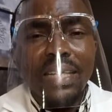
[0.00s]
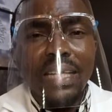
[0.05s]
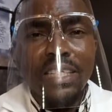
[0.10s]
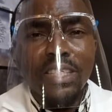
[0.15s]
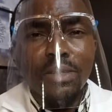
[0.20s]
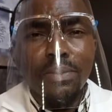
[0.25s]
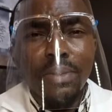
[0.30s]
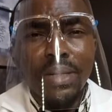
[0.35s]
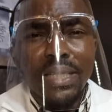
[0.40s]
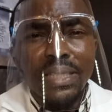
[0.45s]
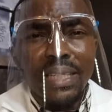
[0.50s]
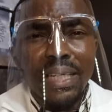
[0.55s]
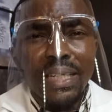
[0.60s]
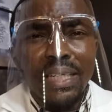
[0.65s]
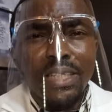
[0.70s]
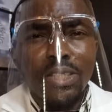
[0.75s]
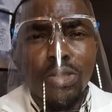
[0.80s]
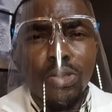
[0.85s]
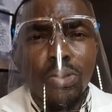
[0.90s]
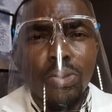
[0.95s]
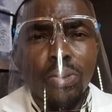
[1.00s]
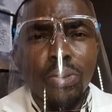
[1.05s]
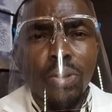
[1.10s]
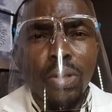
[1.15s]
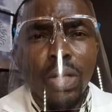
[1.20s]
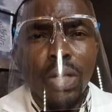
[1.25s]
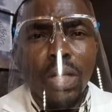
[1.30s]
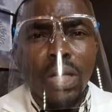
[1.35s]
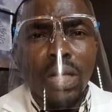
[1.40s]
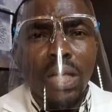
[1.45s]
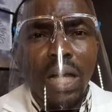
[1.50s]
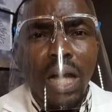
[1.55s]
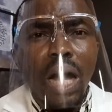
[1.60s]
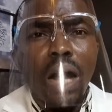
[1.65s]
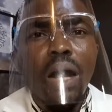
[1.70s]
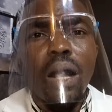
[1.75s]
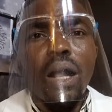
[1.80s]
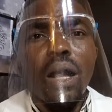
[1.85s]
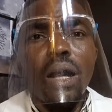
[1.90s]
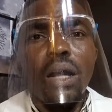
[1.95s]
assimilated into
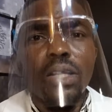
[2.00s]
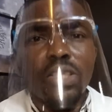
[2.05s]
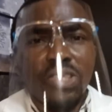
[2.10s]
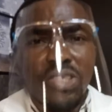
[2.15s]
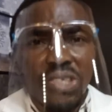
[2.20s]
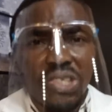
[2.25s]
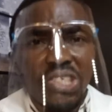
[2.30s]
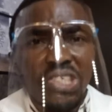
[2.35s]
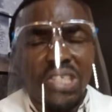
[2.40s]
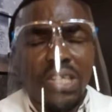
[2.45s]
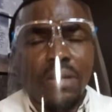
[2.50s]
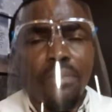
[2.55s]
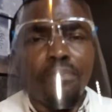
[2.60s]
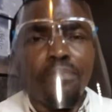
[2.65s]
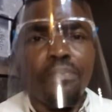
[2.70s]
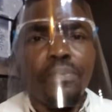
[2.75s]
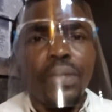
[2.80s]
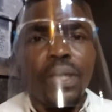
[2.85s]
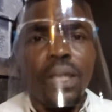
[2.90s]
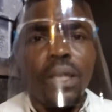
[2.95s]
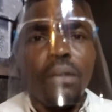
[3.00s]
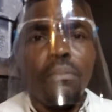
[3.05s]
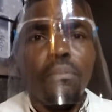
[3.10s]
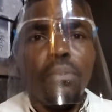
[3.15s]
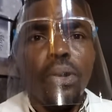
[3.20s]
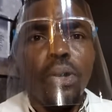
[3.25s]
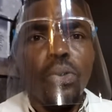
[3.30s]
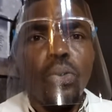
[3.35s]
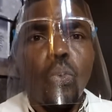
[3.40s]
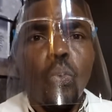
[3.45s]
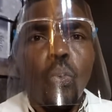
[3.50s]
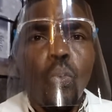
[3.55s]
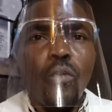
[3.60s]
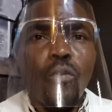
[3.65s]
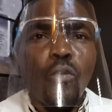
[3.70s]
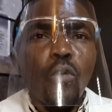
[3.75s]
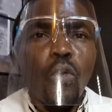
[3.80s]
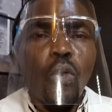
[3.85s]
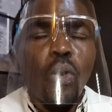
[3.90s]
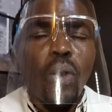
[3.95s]
our gut system.
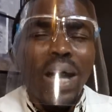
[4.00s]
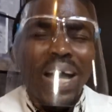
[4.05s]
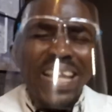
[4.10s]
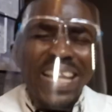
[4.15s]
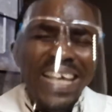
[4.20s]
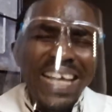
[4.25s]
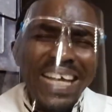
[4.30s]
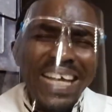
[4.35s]
But for an